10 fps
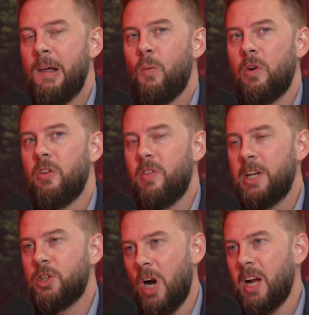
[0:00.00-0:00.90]
where they're
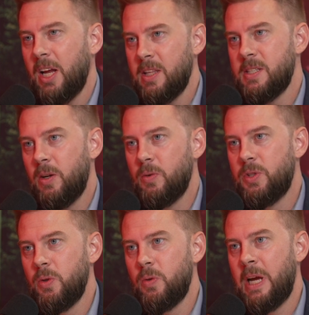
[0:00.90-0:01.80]
then trucking the
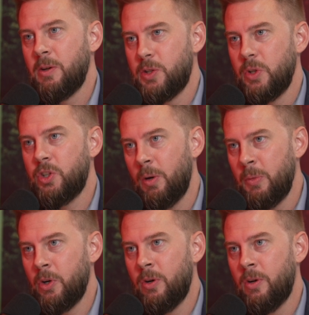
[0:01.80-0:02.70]
CO2 down to a
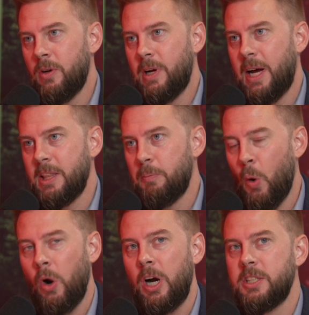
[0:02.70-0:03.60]
terminal at the
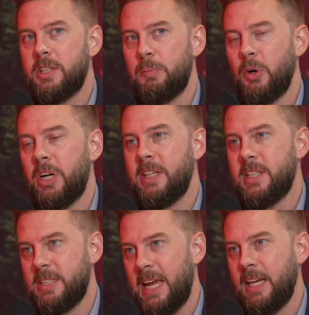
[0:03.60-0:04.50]
port to put it
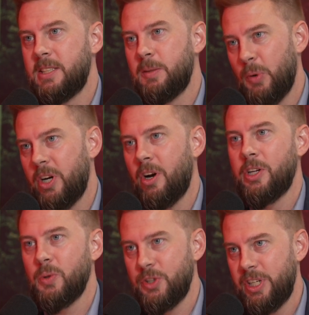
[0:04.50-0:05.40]
into tanks, to put it
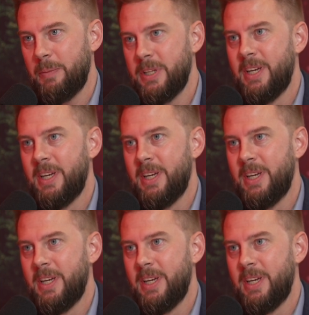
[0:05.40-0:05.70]
onto a ship,